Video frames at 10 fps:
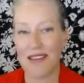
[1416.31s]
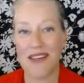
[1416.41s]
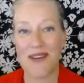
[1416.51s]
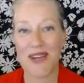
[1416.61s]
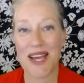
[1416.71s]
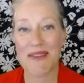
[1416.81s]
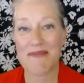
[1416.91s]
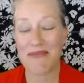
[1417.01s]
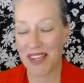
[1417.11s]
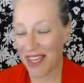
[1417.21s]
Okay.
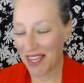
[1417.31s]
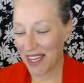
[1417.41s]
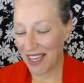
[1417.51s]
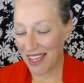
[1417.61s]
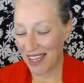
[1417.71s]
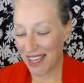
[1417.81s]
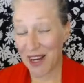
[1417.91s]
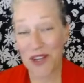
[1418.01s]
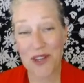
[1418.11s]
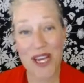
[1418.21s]
Are
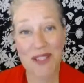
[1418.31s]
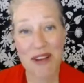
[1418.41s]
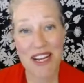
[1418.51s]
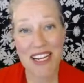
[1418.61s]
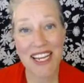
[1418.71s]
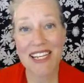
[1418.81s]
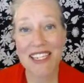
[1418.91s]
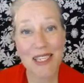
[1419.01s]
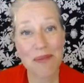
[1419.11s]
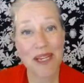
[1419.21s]
you guys ready to get a
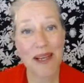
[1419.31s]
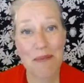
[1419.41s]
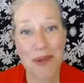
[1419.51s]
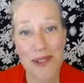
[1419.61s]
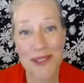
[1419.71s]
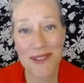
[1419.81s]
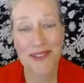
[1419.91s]
little bit humble?